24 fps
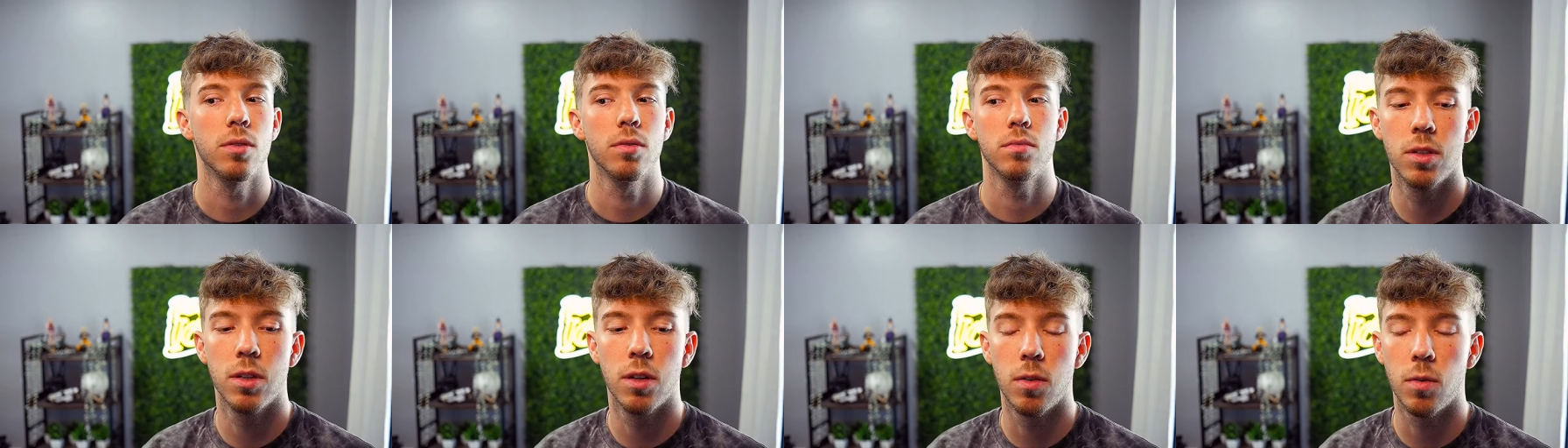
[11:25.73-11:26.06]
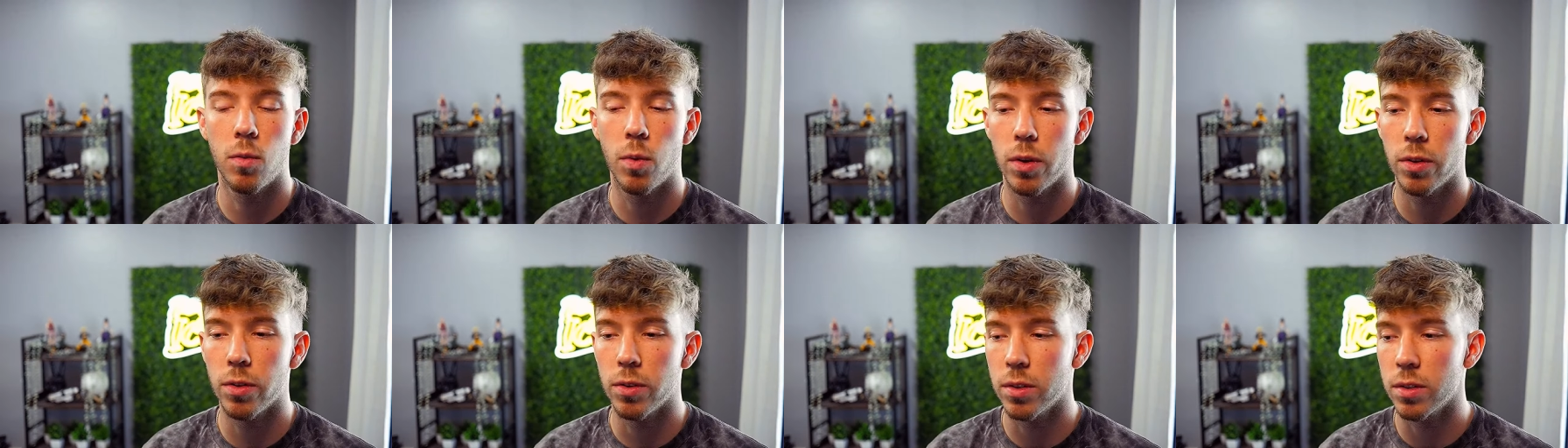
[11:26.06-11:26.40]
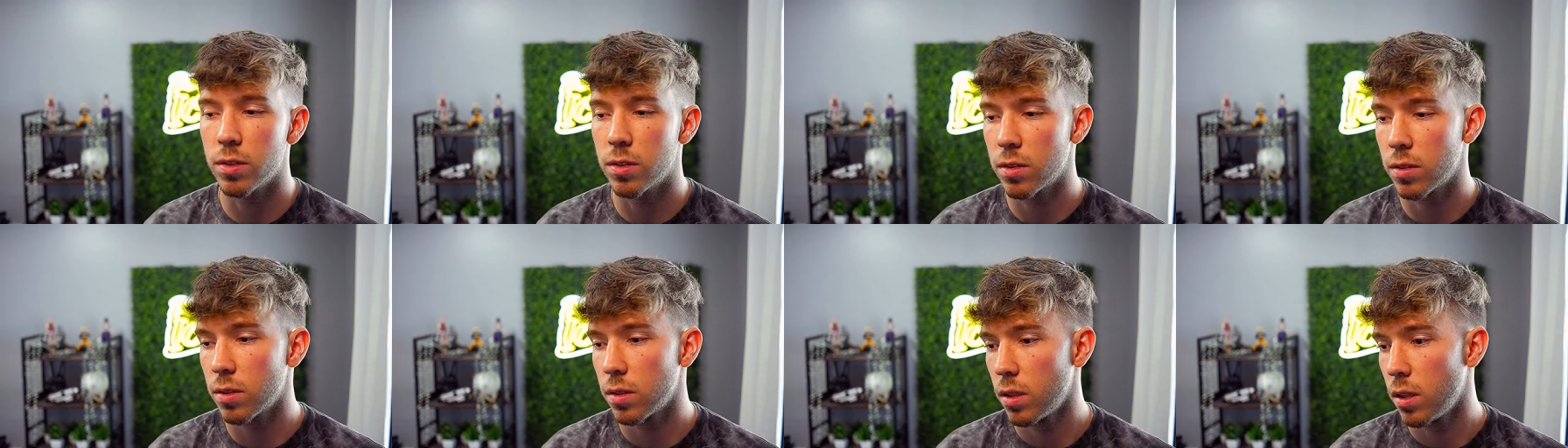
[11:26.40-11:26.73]
You know, whether
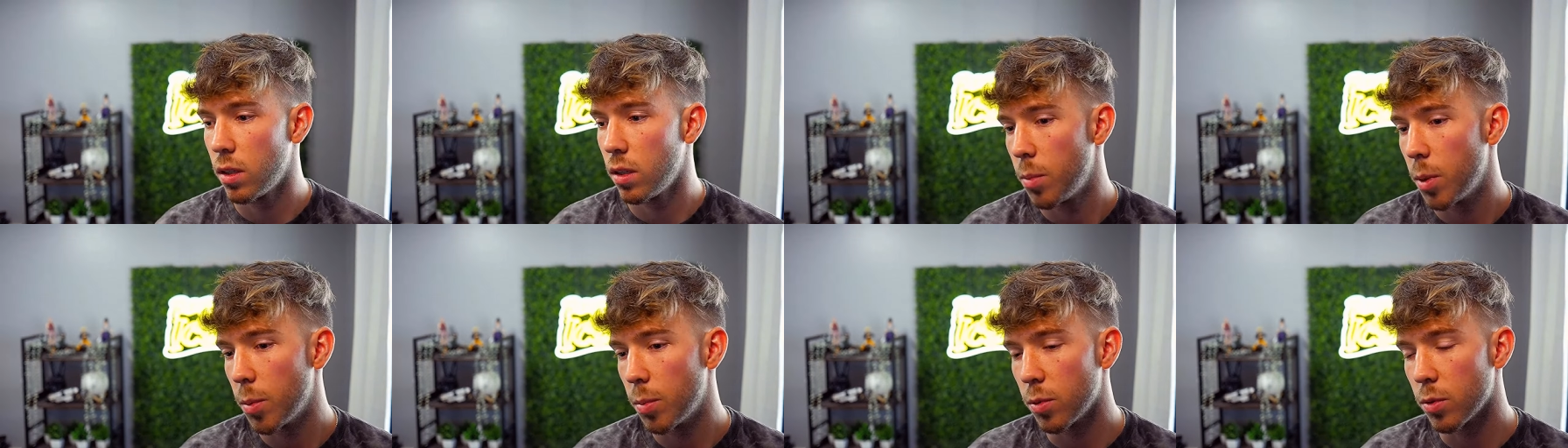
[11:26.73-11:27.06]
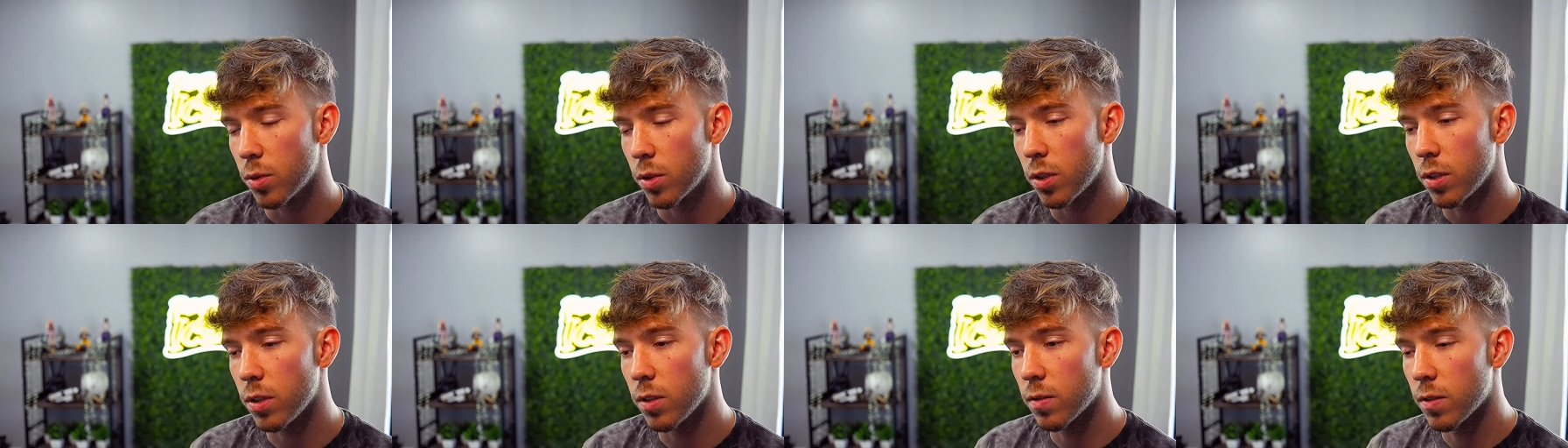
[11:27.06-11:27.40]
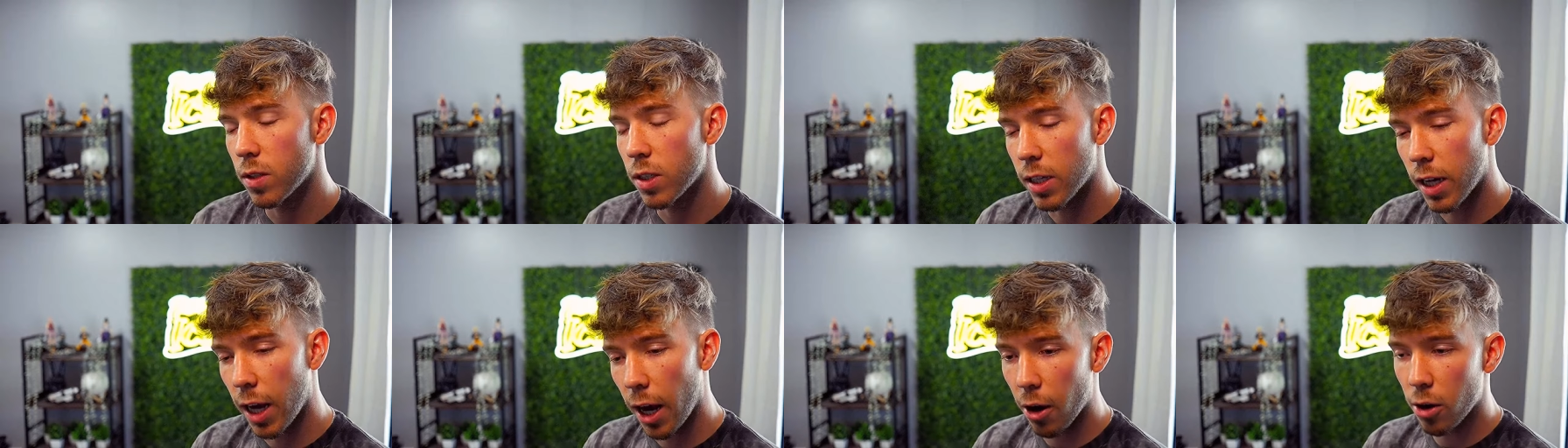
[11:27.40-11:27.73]
it's people he,
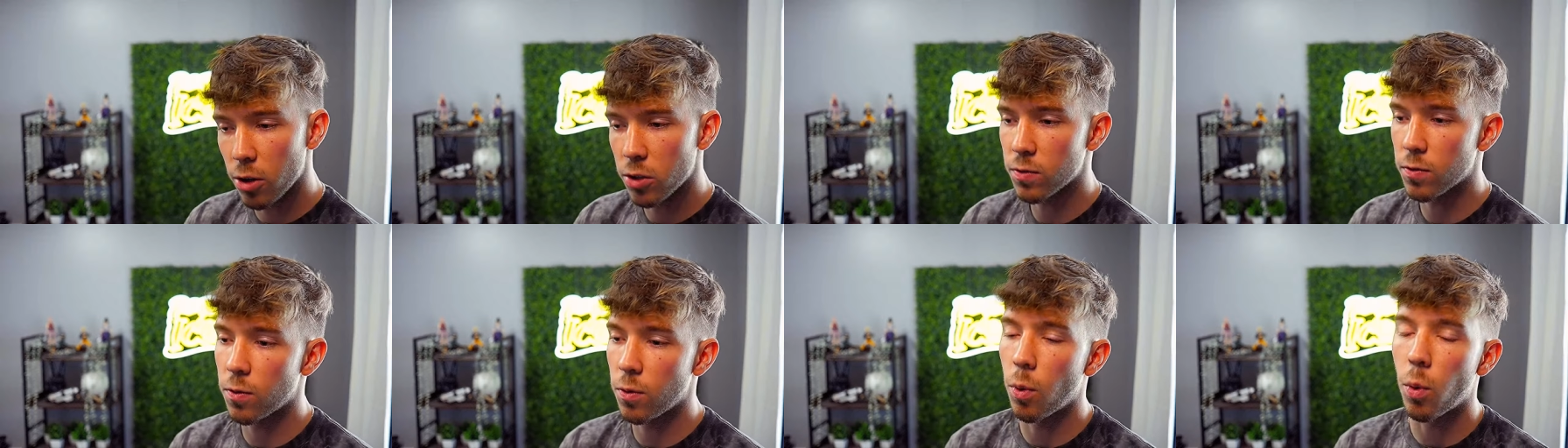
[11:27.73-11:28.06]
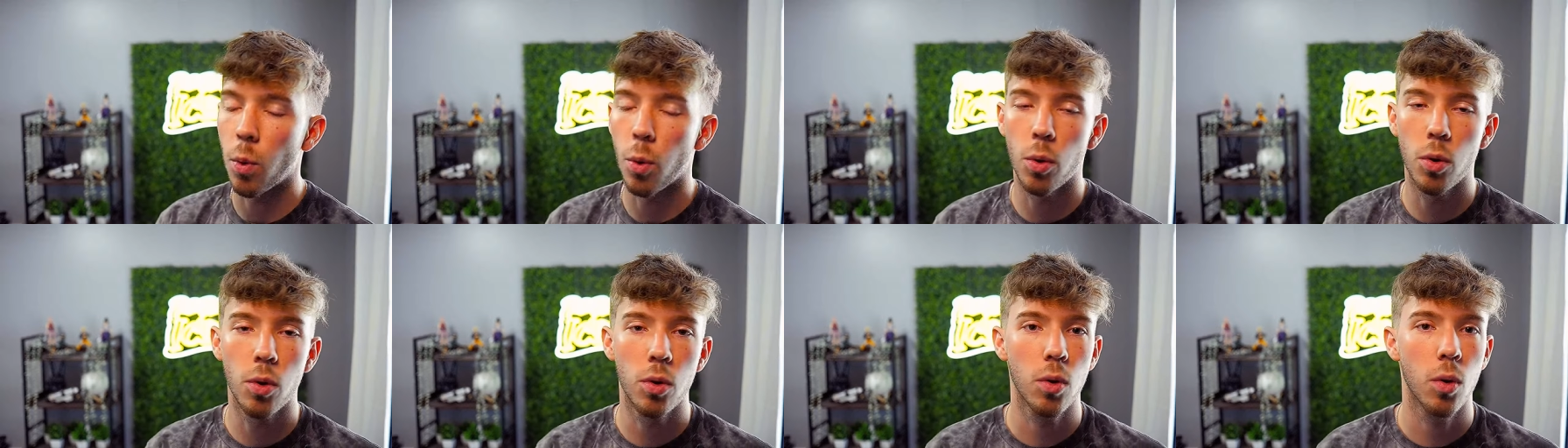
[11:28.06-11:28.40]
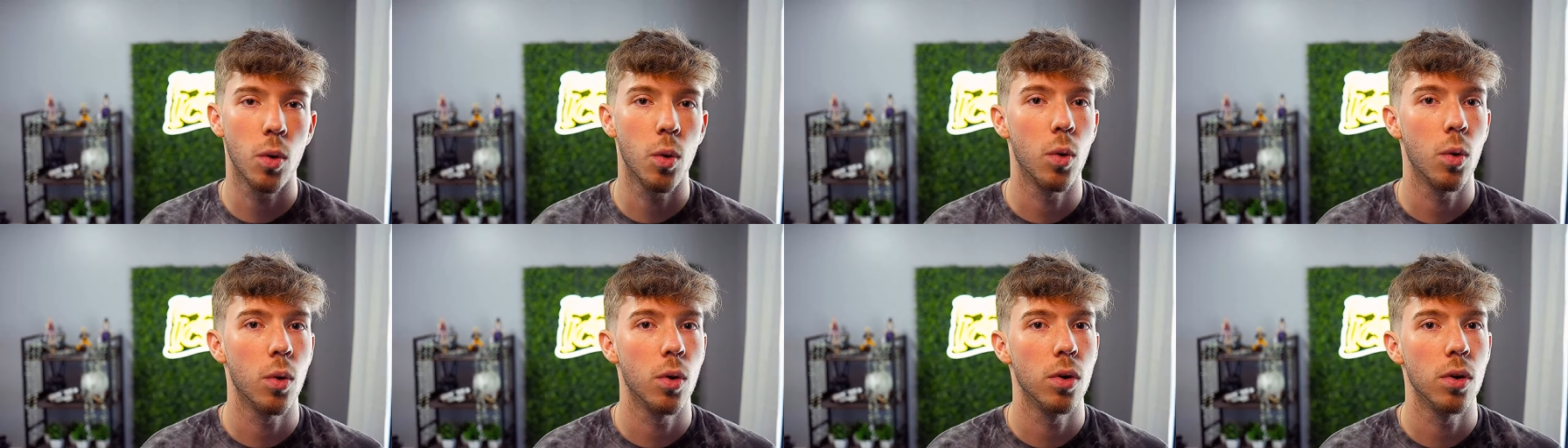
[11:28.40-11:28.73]
he cares for
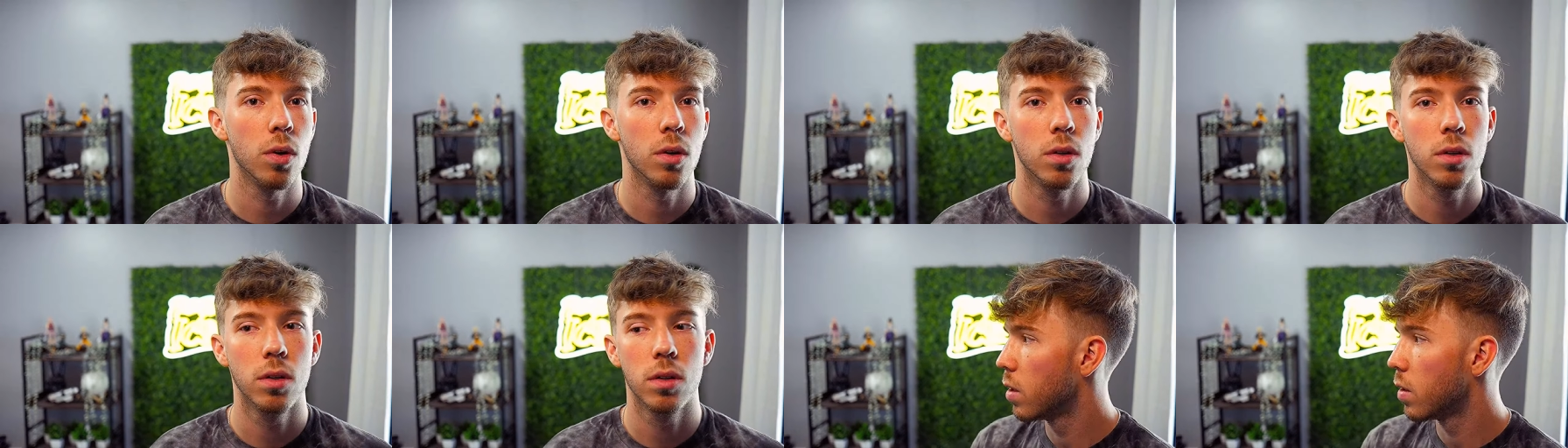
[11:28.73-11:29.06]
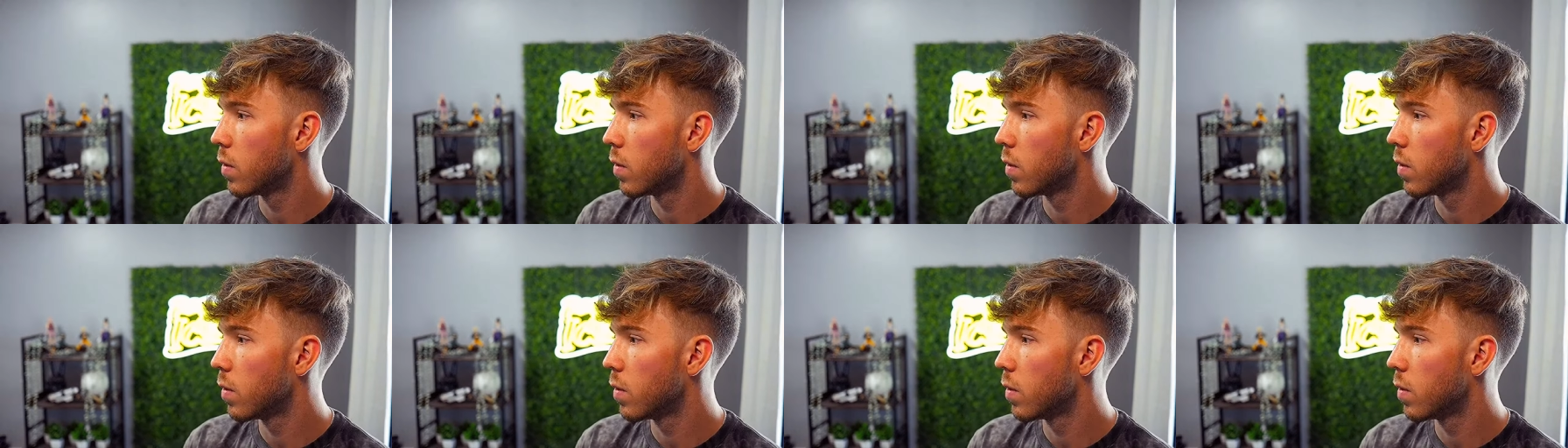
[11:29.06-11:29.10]
or